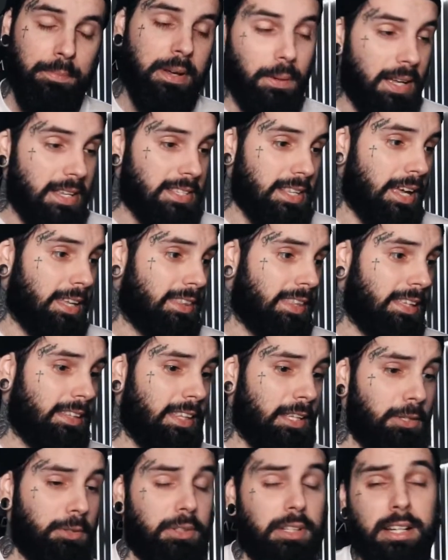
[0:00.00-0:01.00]
And plus, I
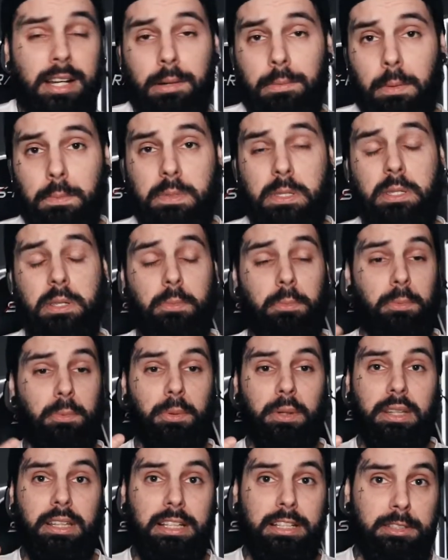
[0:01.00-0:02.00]
think that you can come up with some
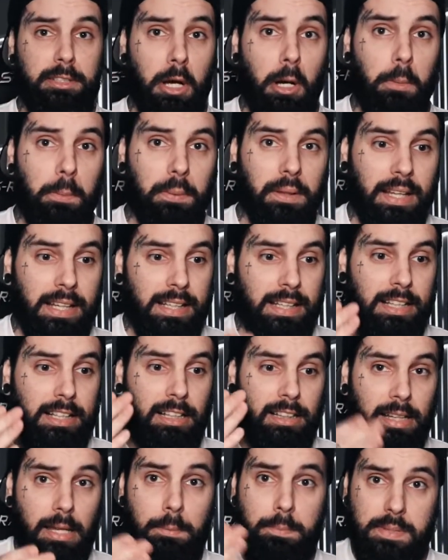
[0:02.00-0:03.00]
really dope like
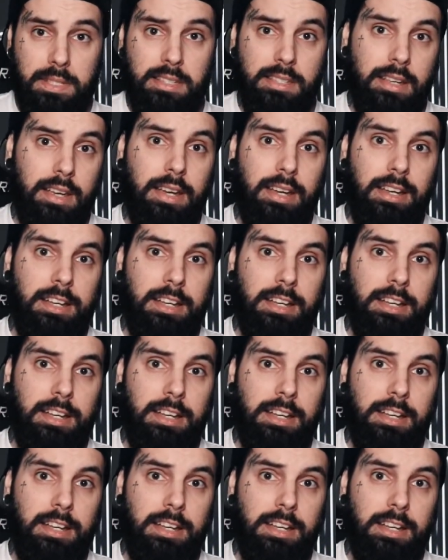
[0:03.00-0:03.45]
clips.